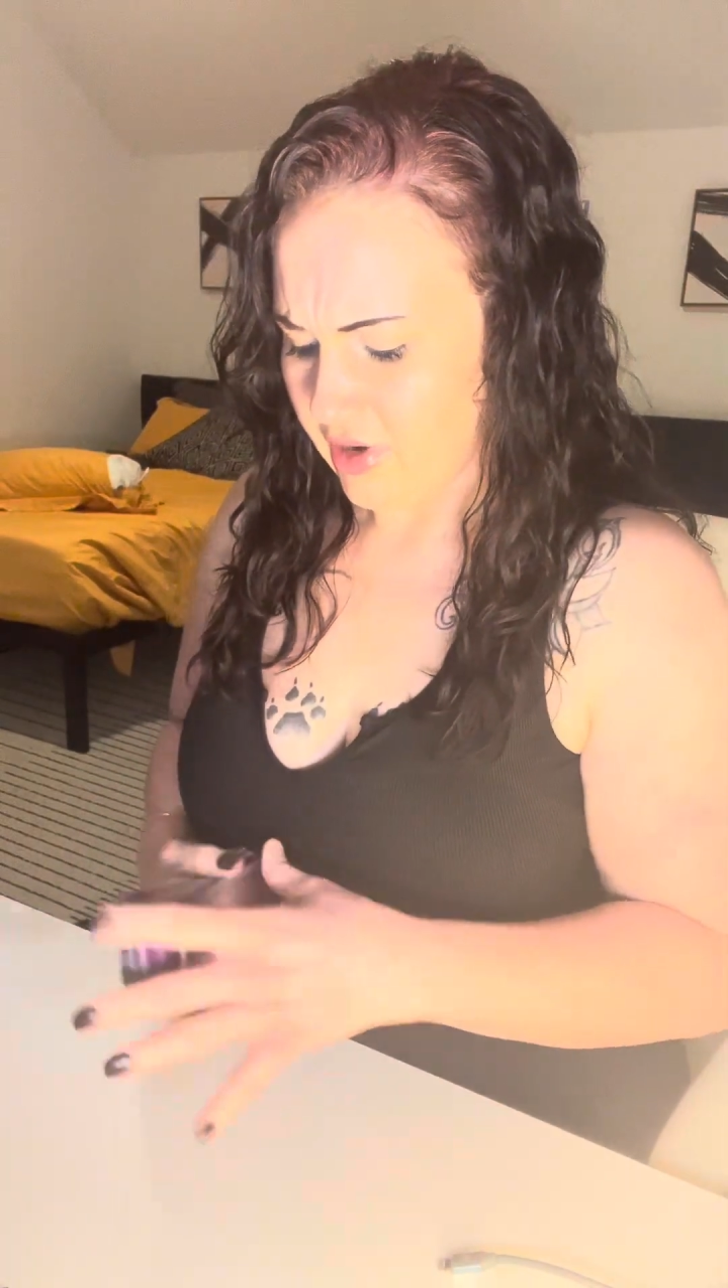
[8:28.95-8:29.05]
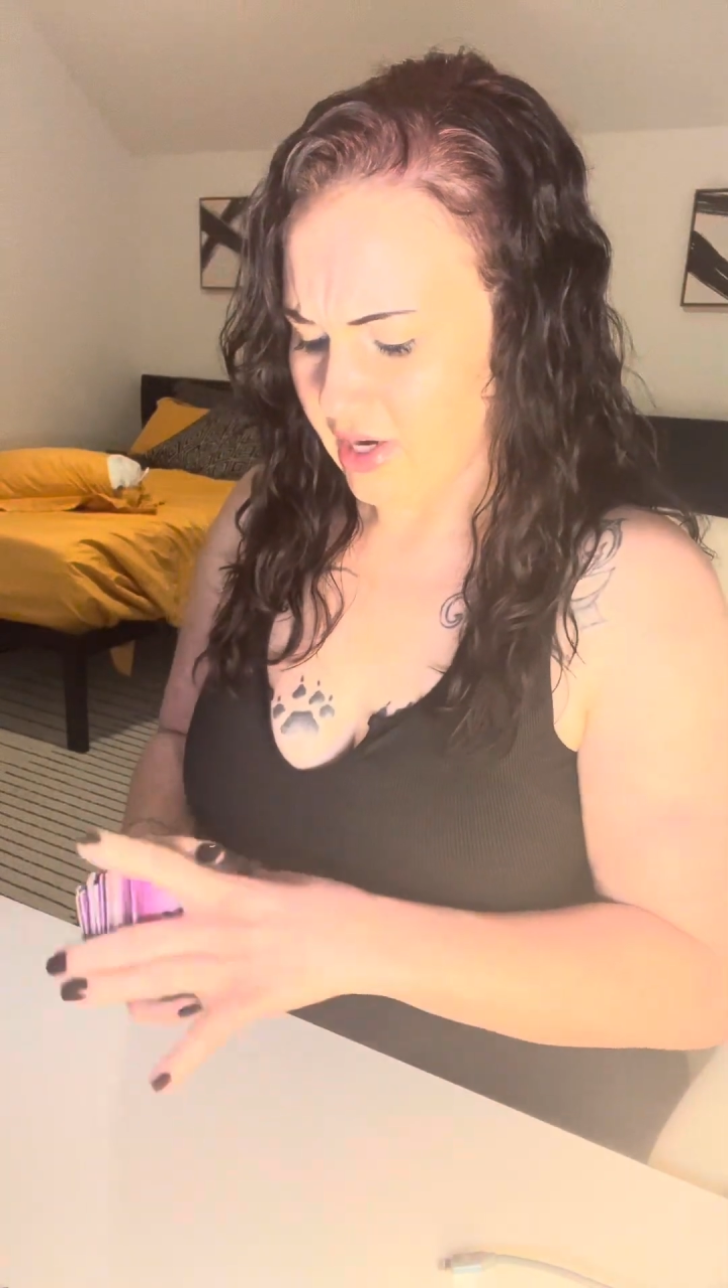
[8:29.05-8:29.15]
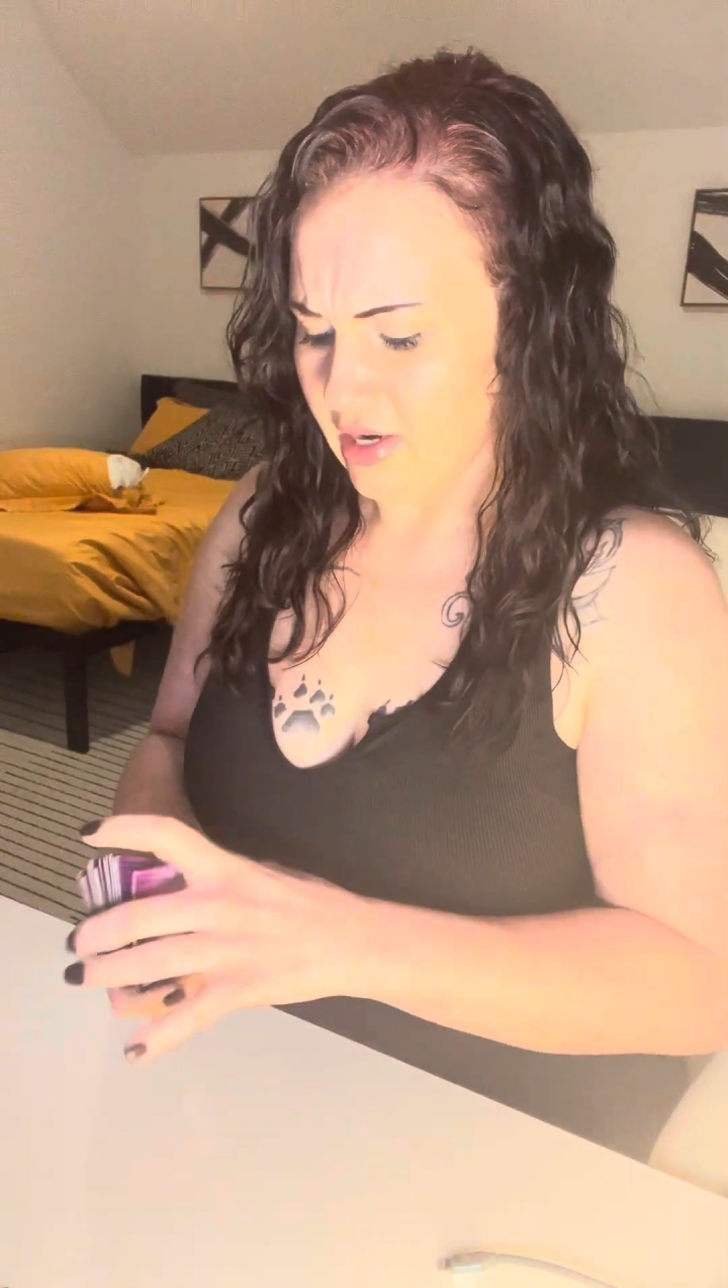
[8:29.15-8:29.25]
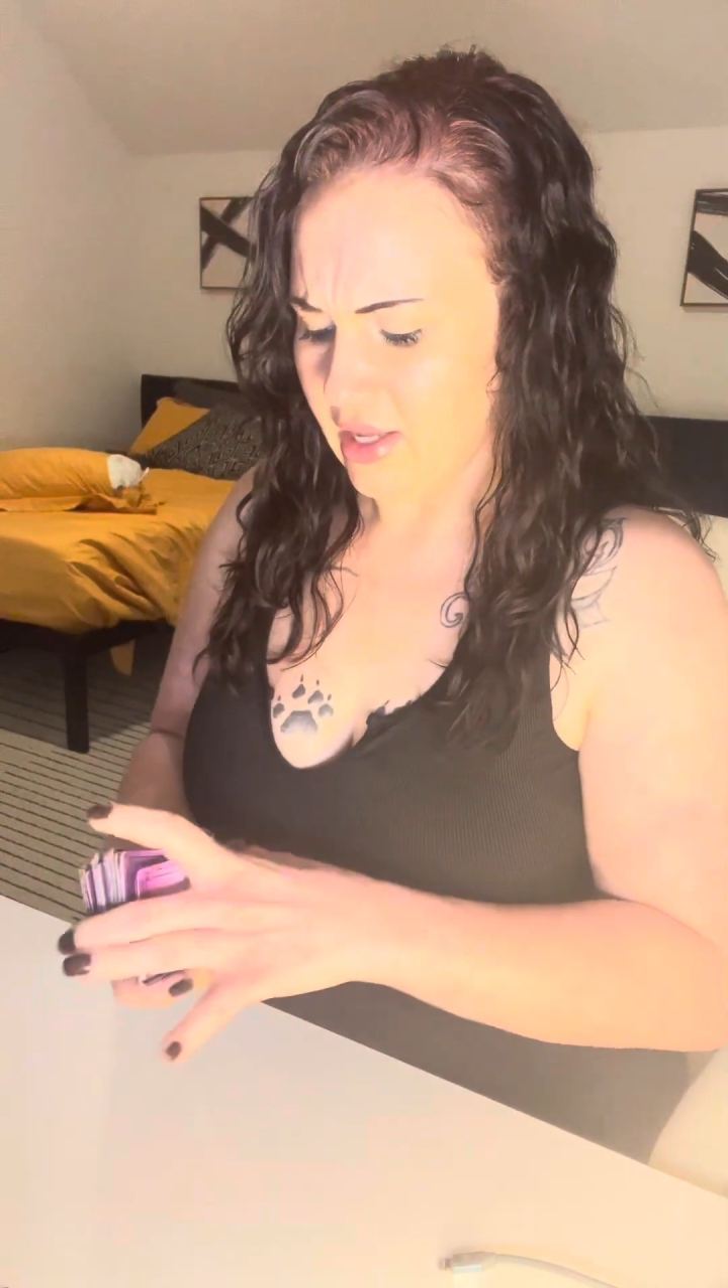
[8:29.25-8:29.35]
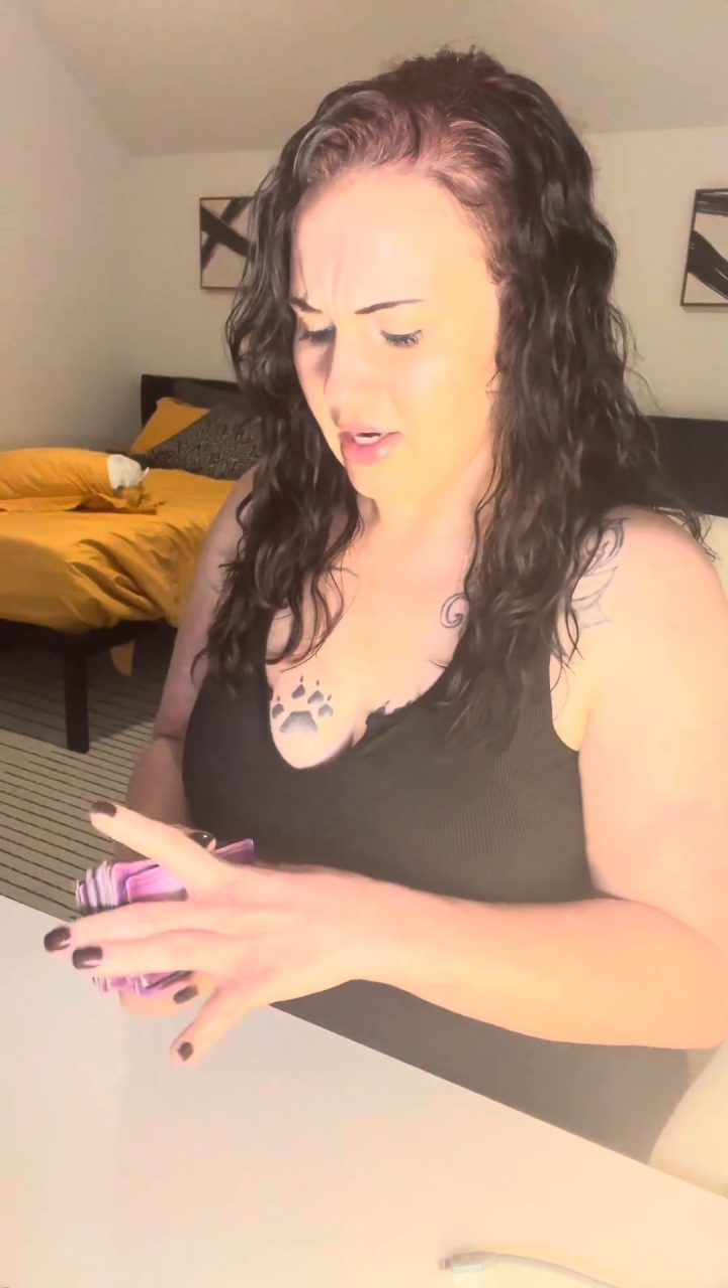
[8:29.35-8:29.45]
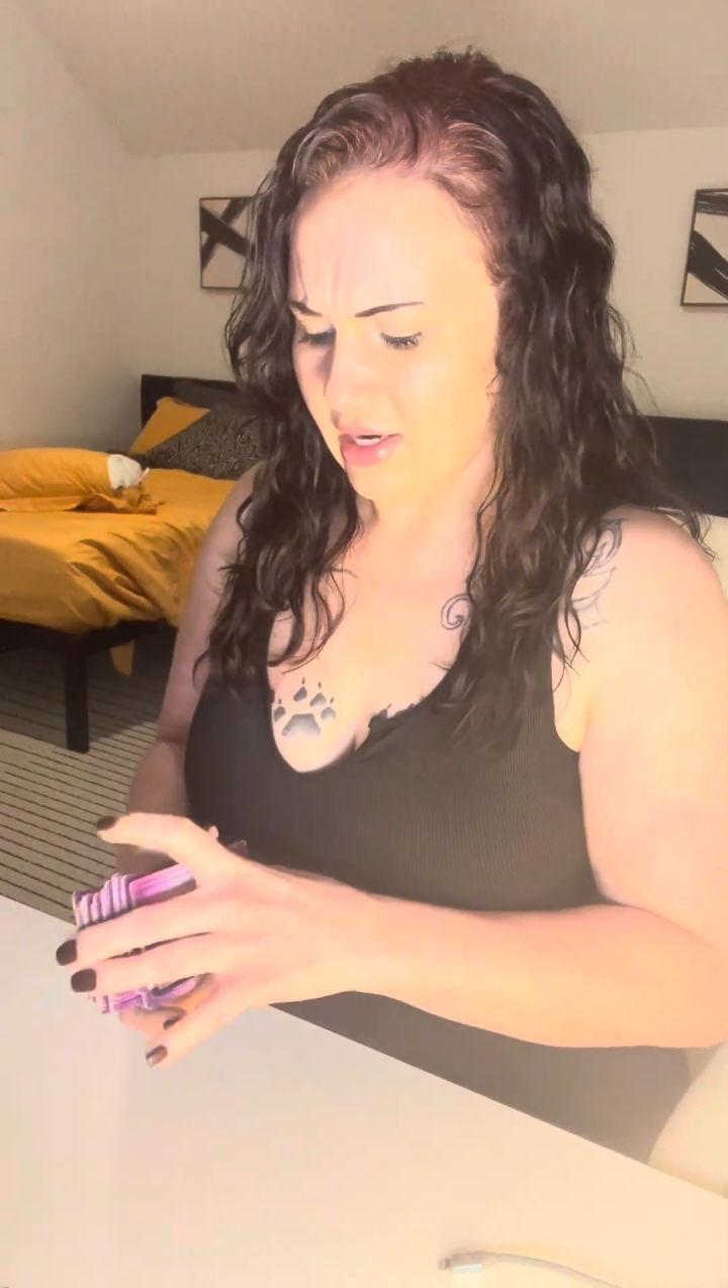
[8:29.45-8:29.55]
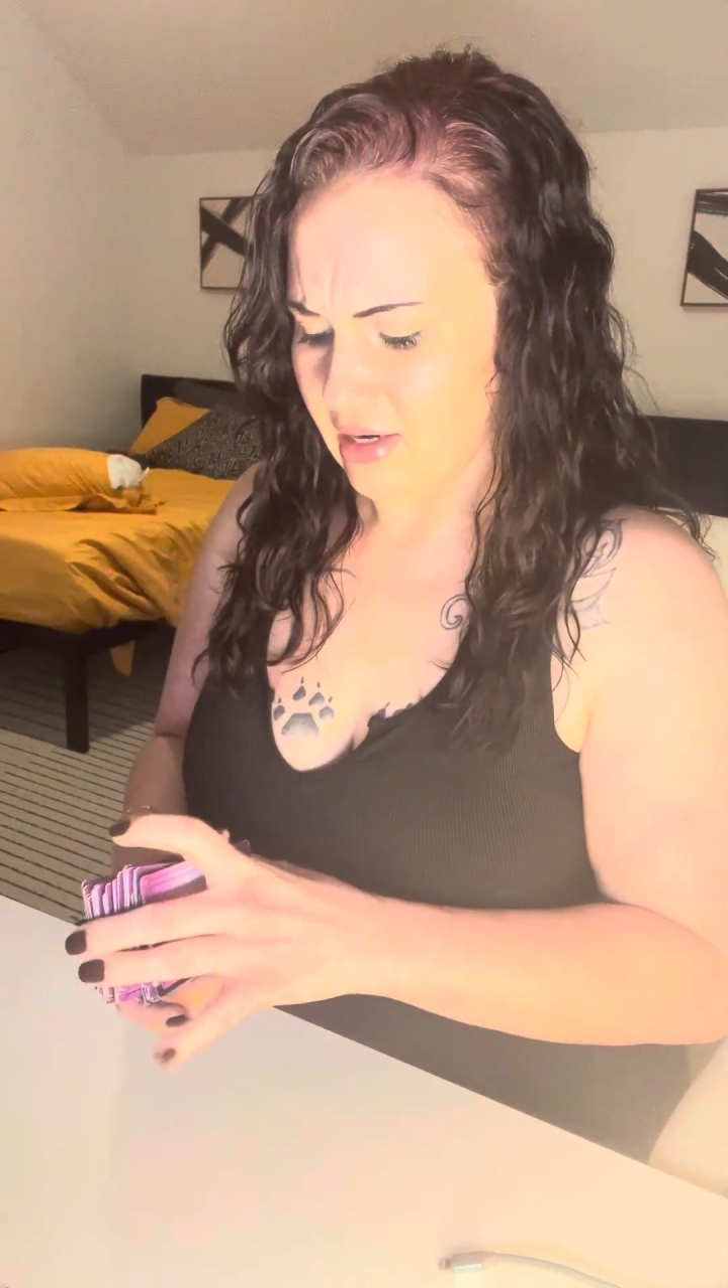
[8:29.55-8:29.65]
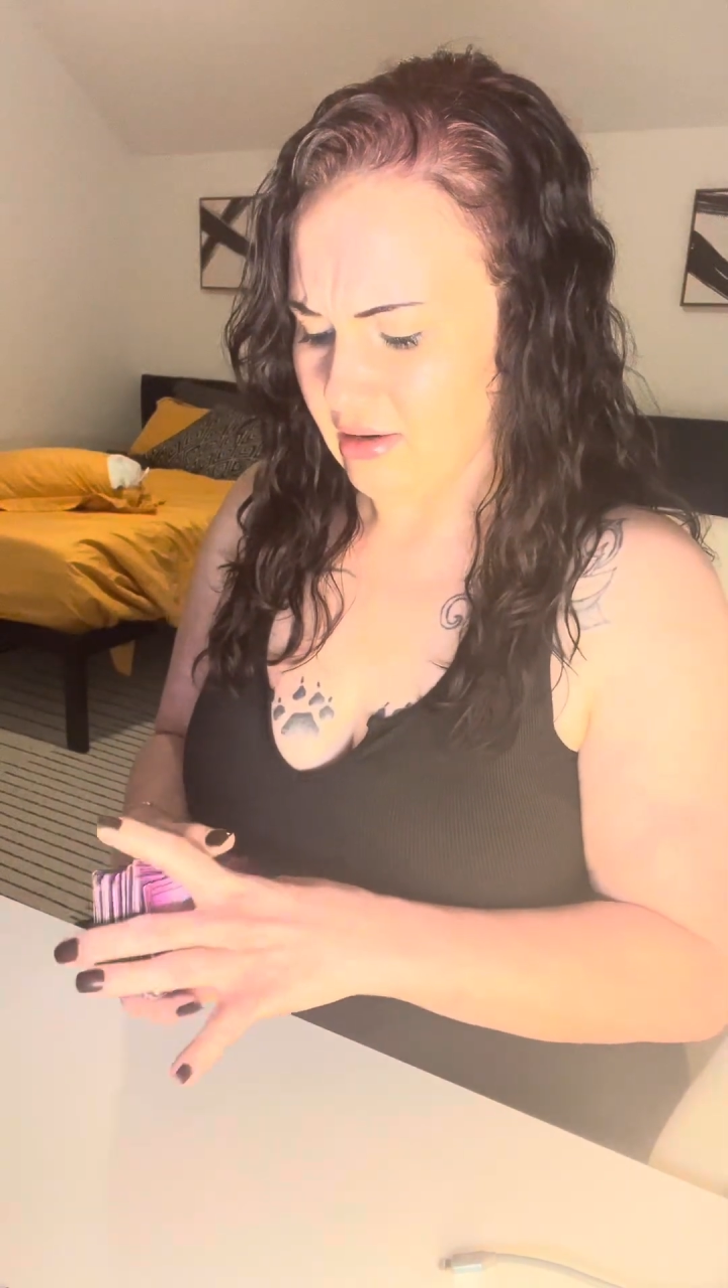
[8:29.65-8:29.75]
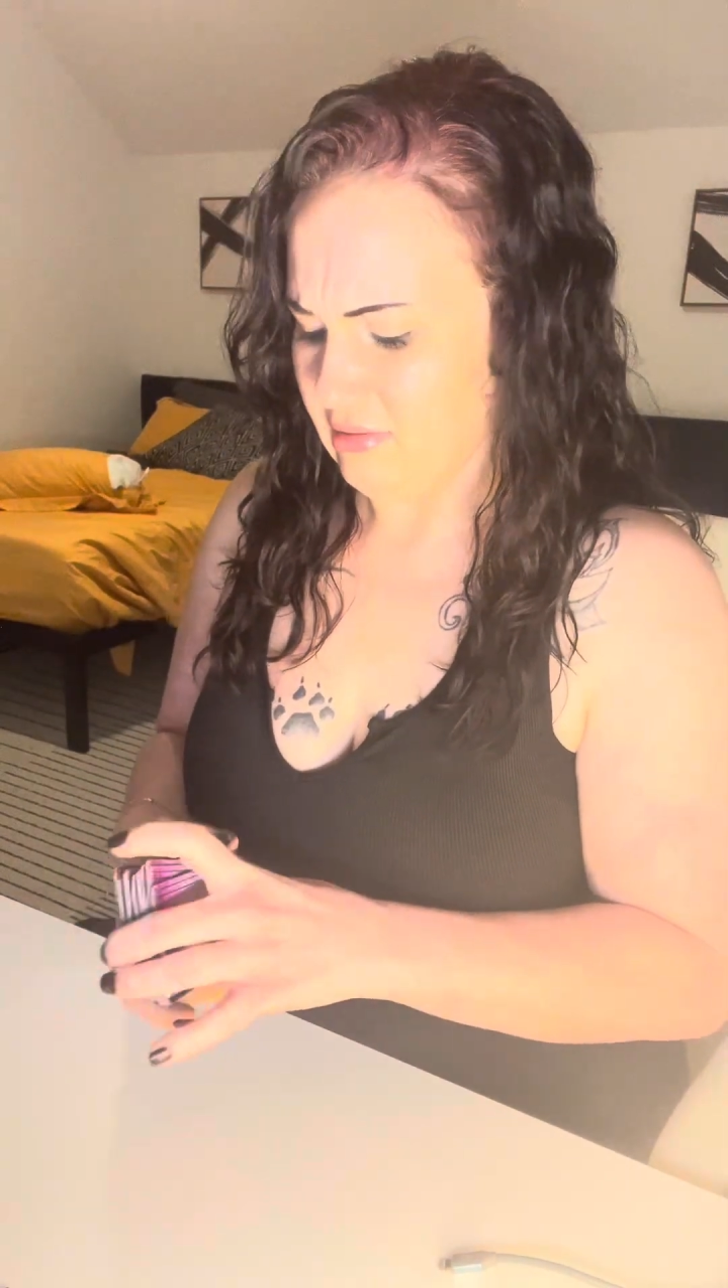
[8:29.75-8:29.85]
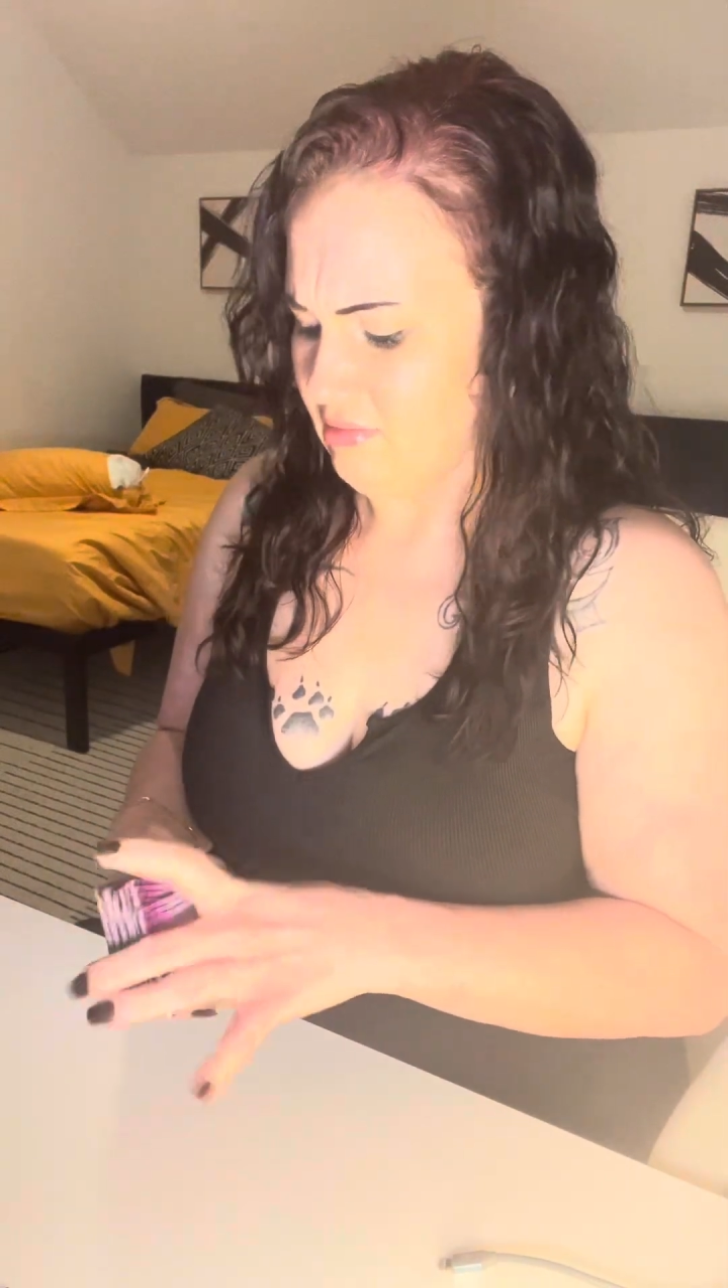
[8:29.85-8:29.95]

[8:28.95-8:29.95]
in